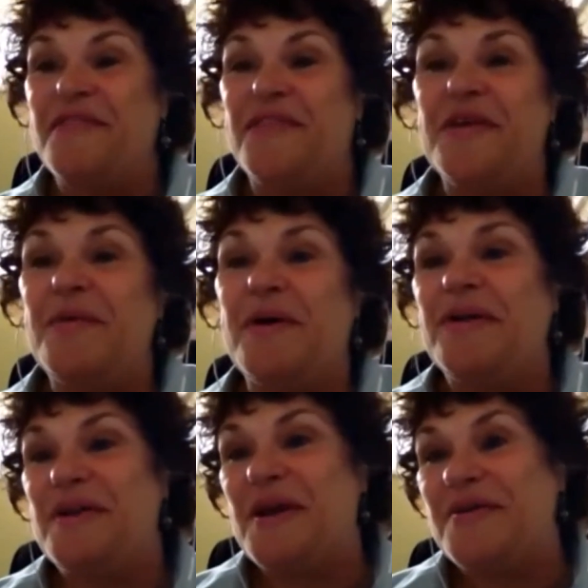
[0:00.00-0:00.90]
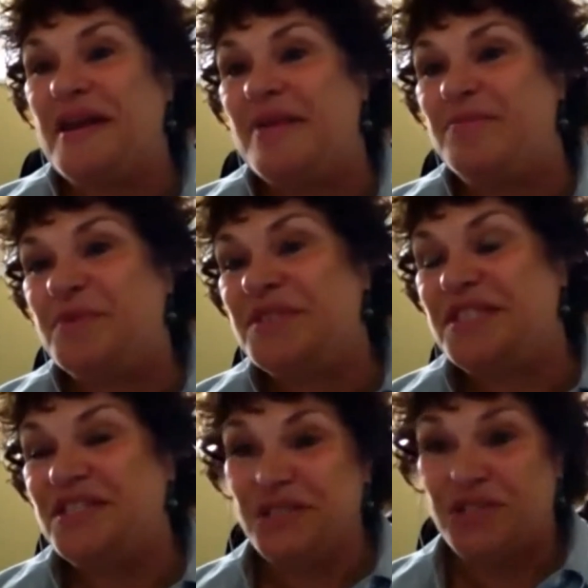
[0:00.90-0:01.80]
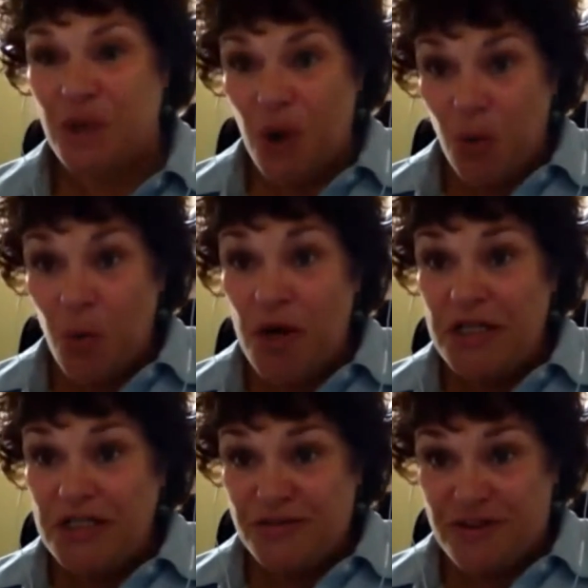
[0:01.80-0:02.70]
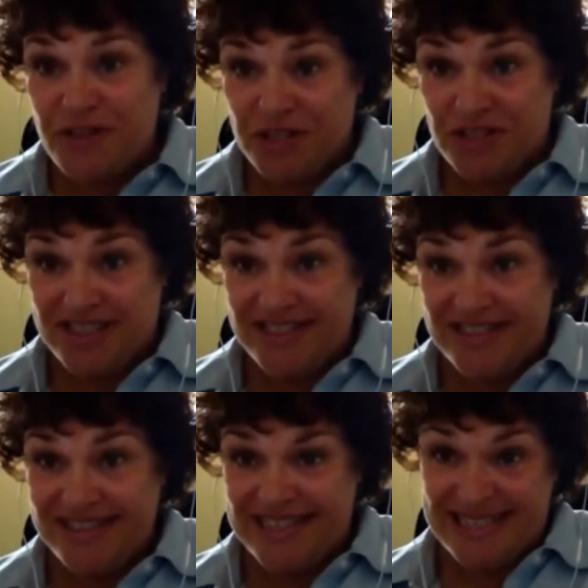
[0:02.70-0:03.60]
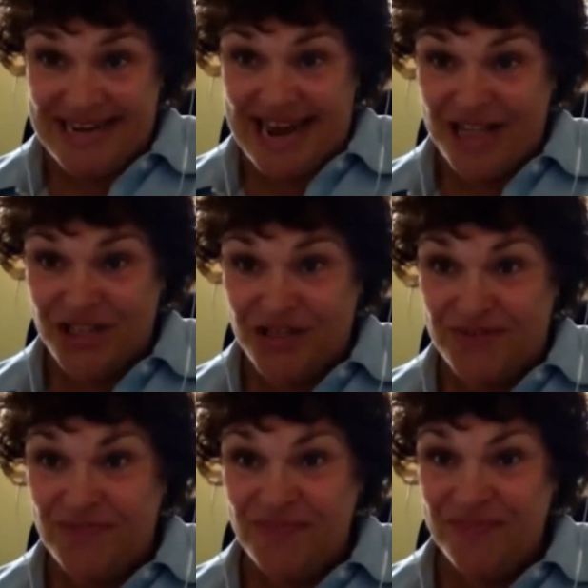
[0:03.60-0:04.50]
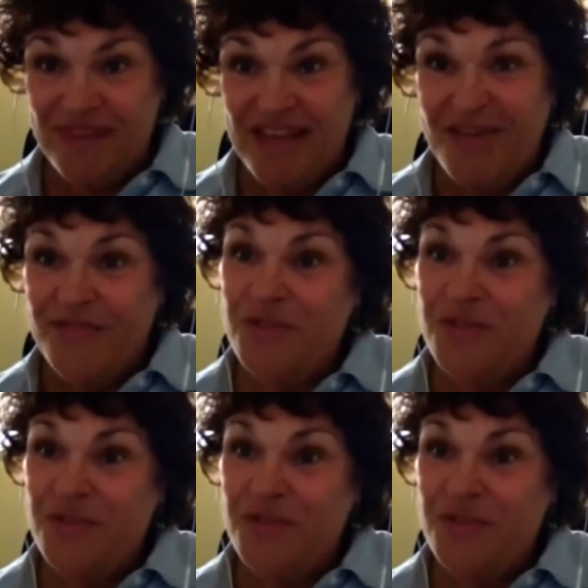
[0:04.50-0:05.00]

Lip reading: very well-known and prestigious World Vision International for